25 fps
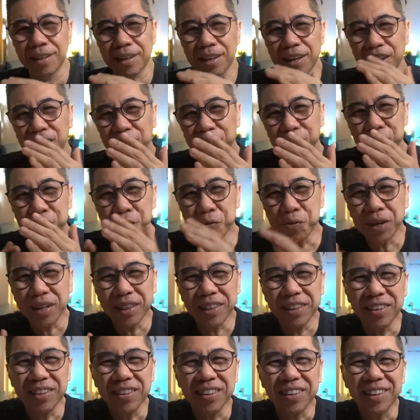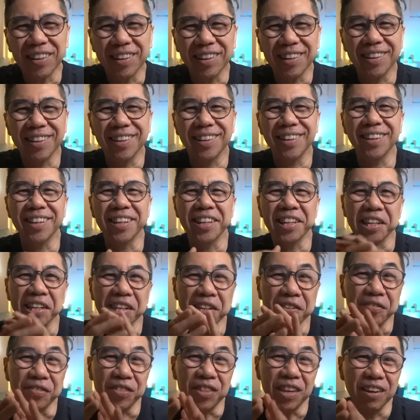Have you wondered
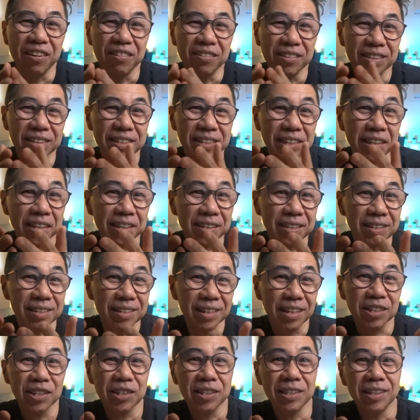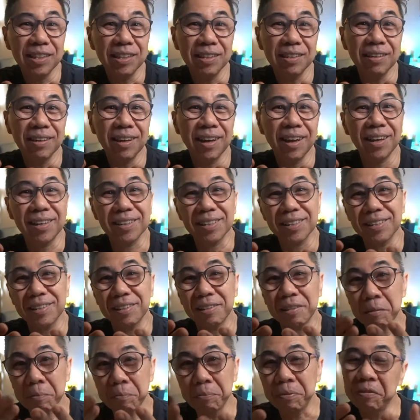if there is a such thing as
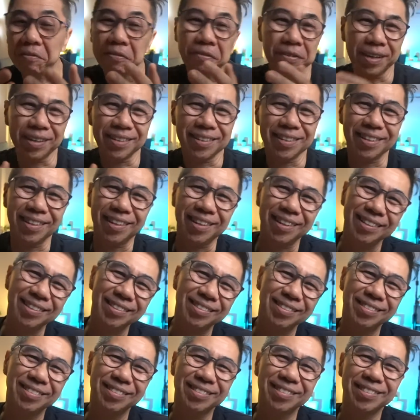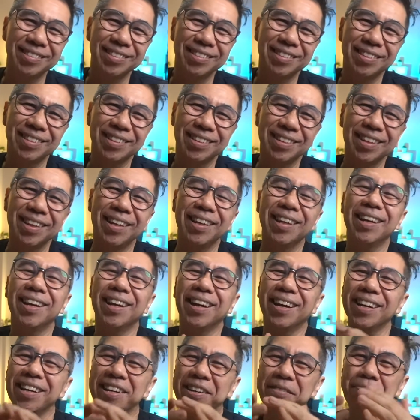the perfect slide?
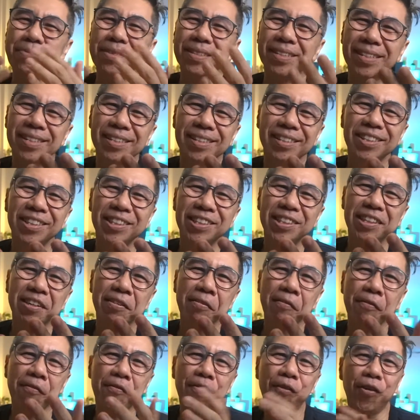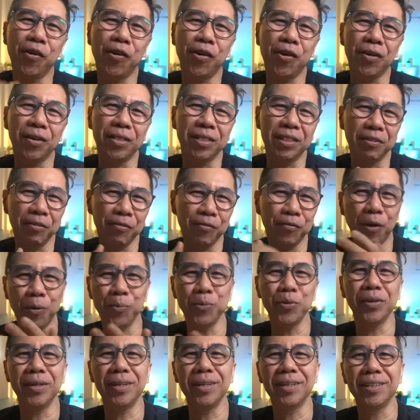I have been searching for the
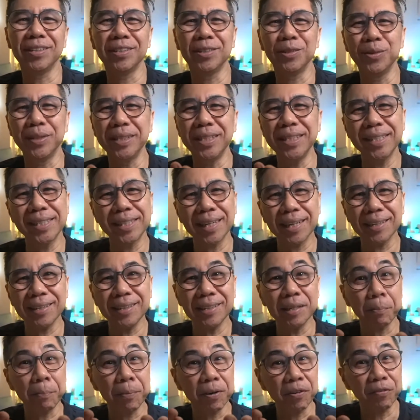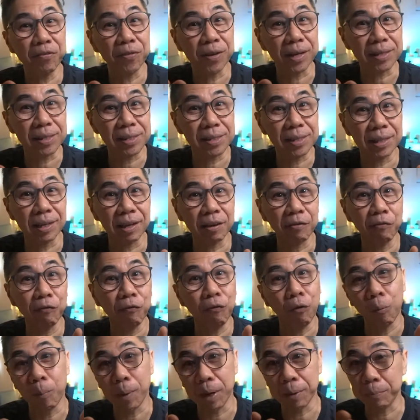formula to design the perfect slide
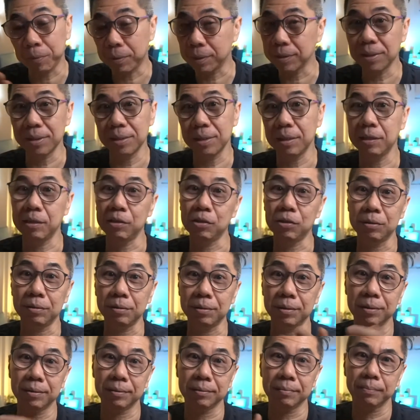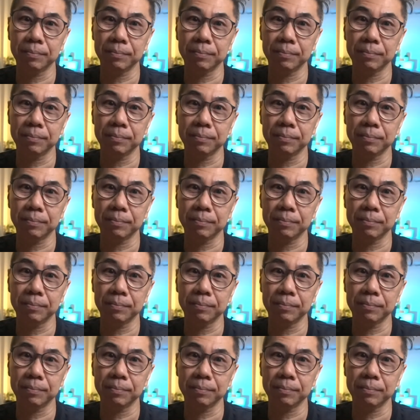for my presentations,